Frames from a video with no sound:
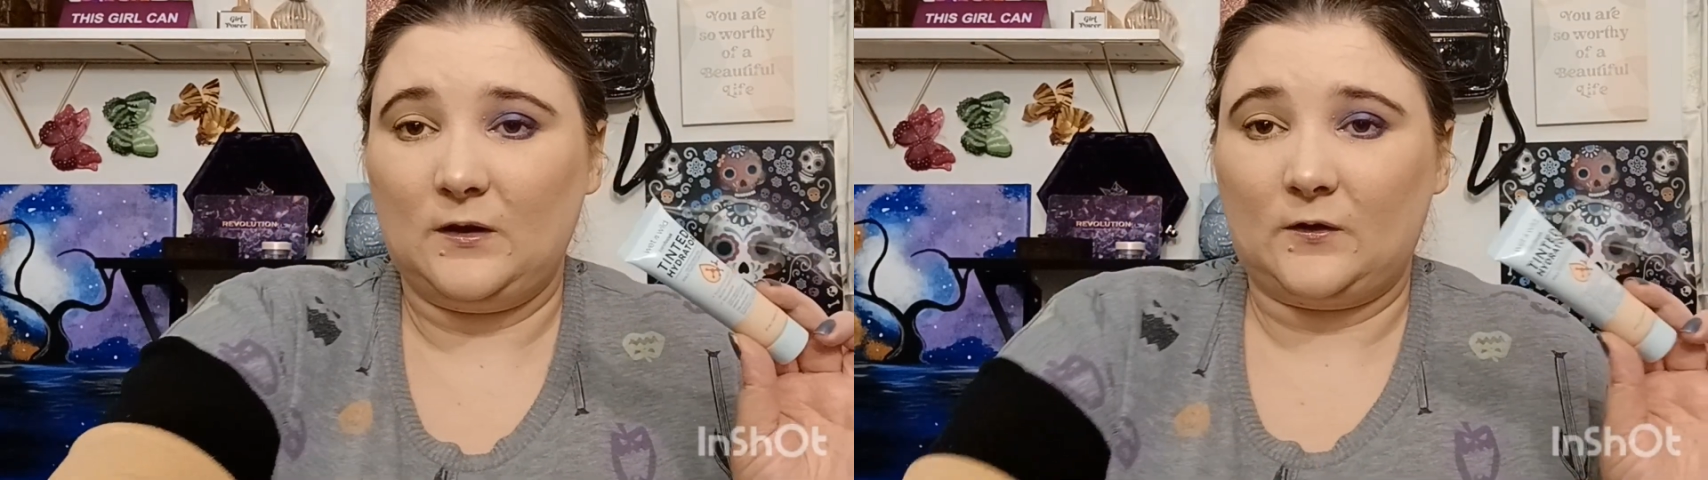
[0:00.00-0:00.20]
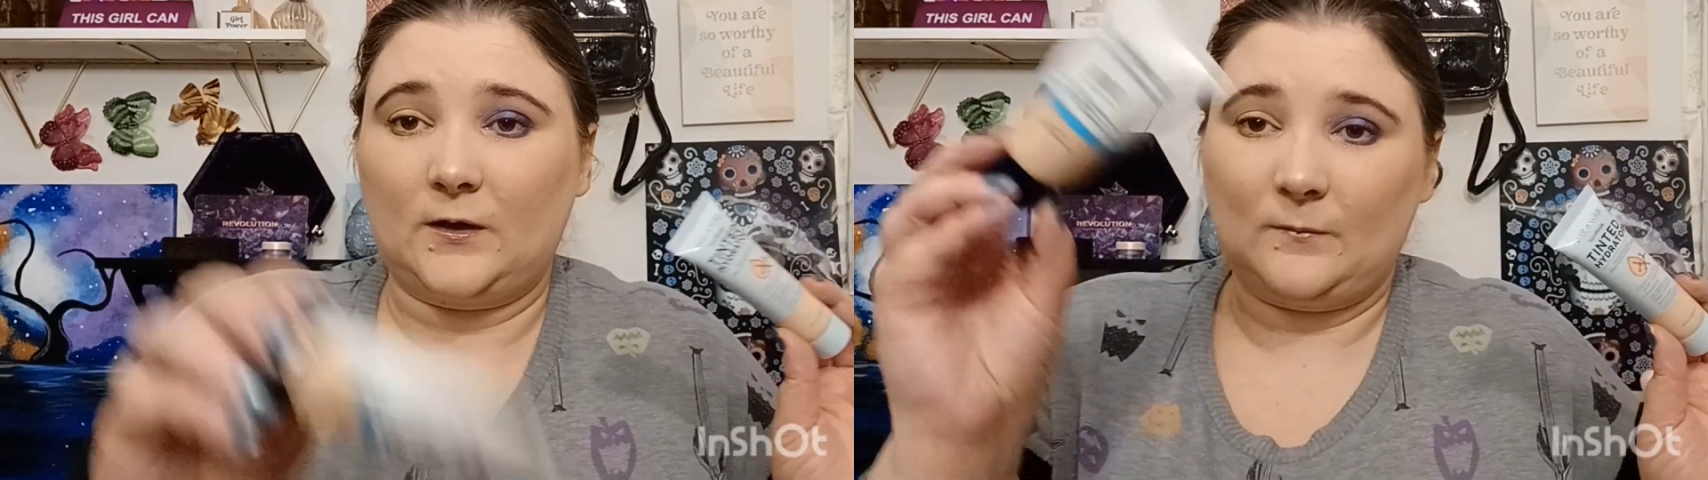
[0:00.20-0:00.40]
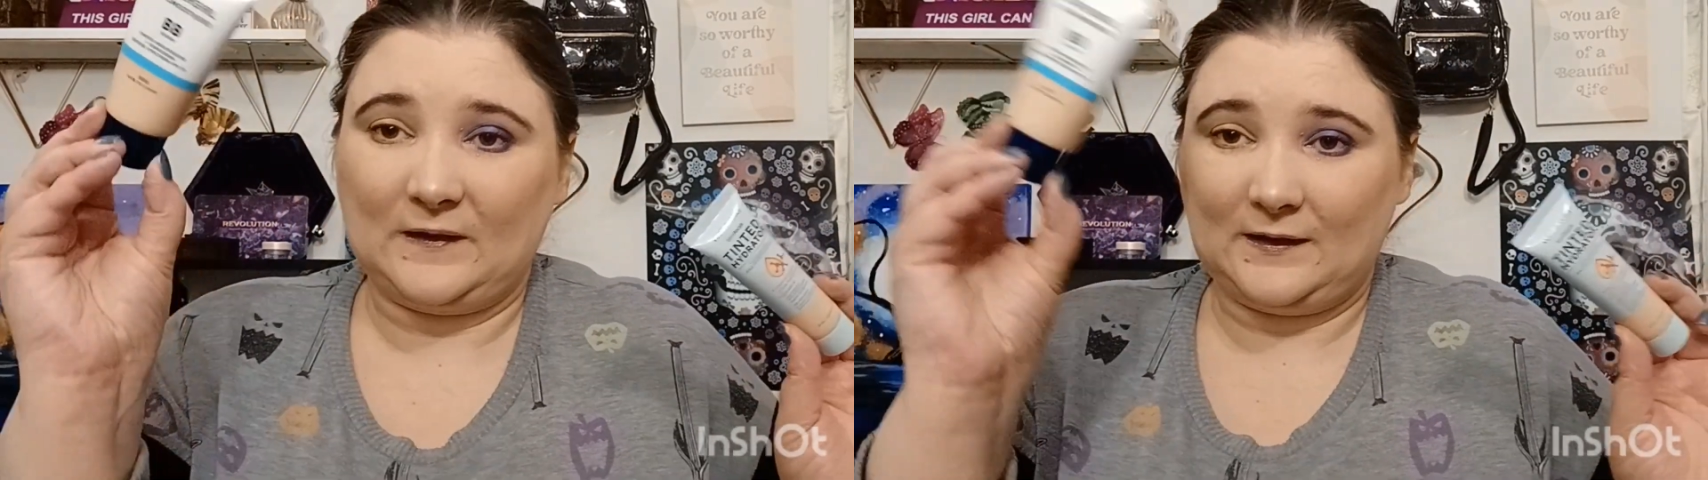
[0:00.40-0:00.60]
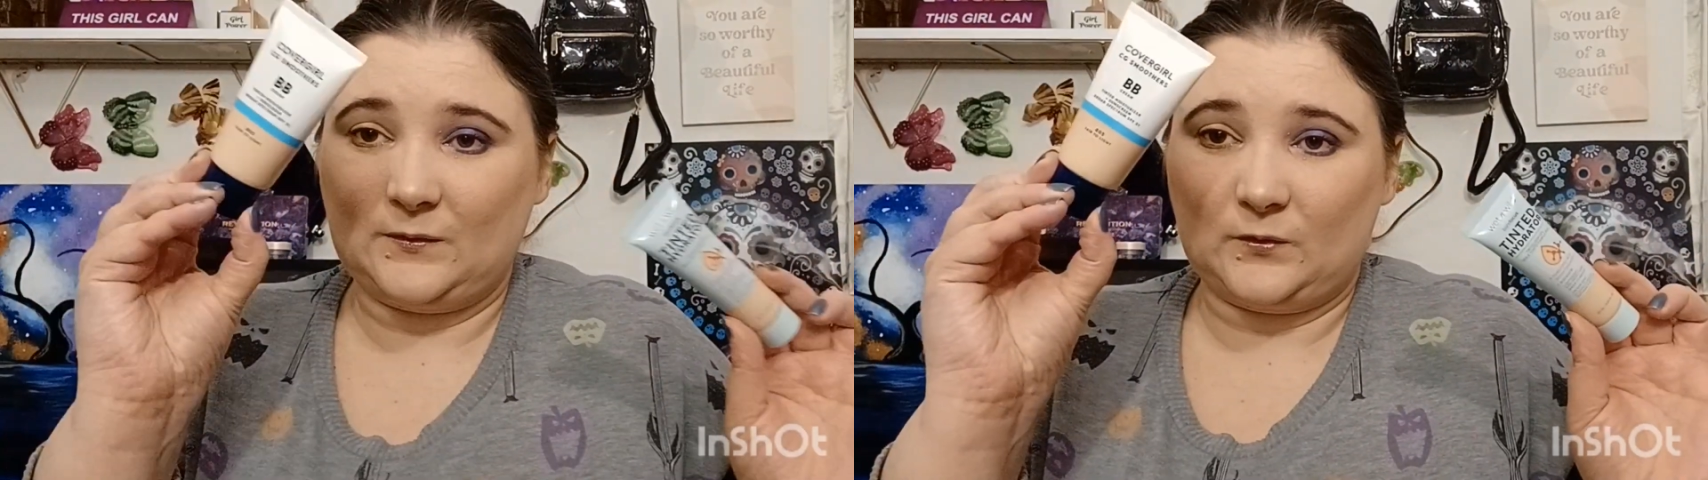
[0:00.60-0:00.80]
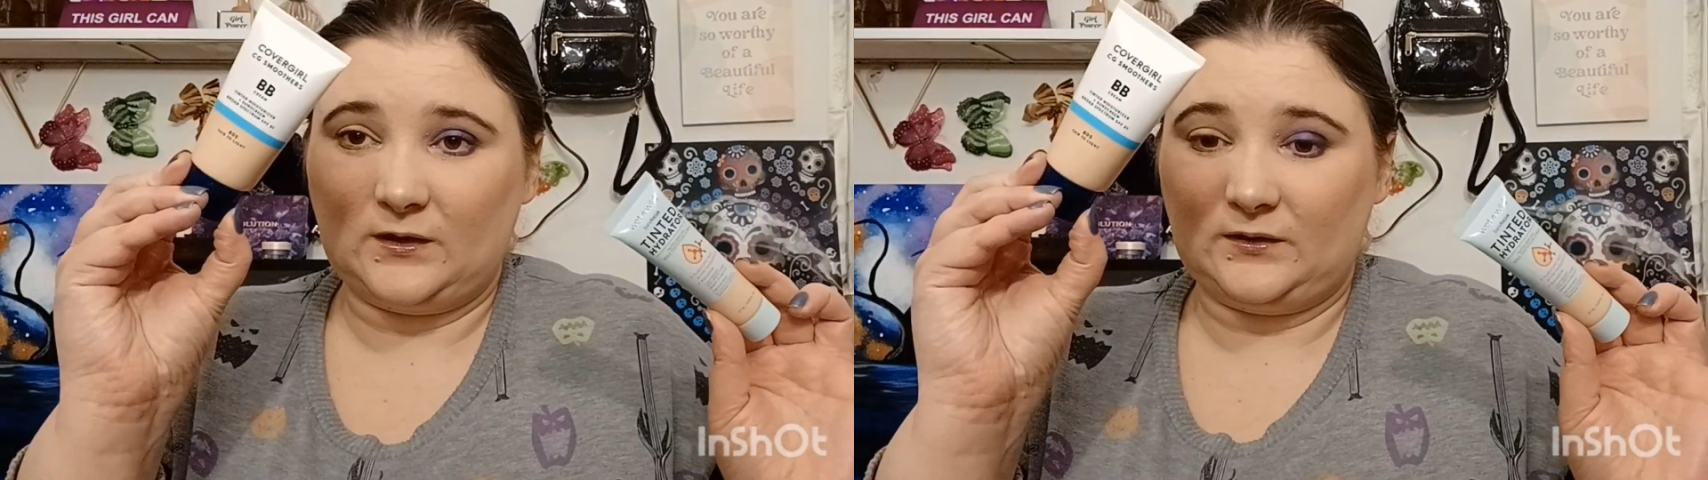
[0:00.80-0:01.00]
cream like this
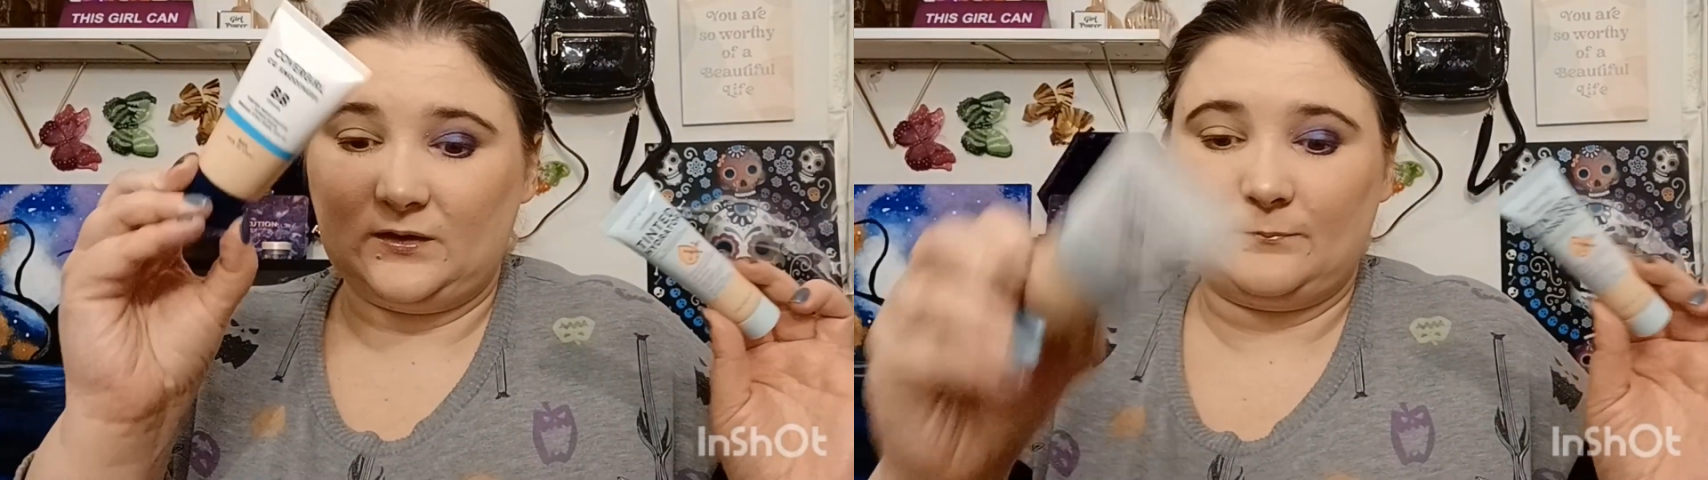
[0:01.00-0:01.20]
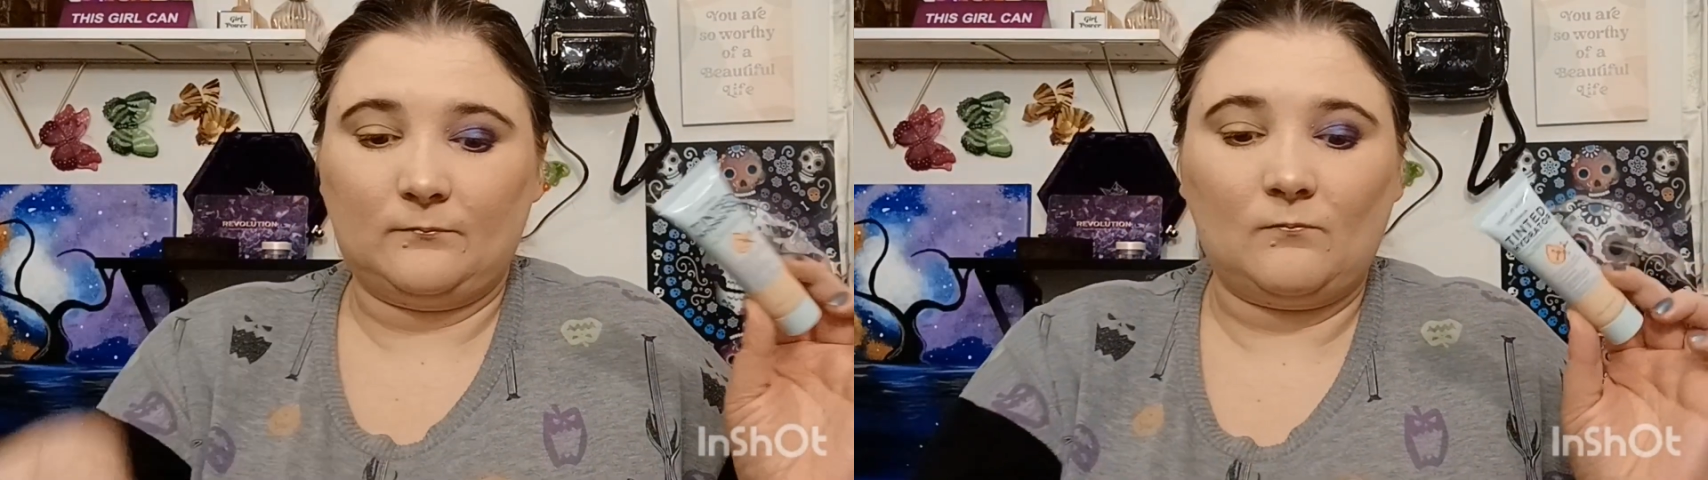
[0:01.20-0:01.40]
one is.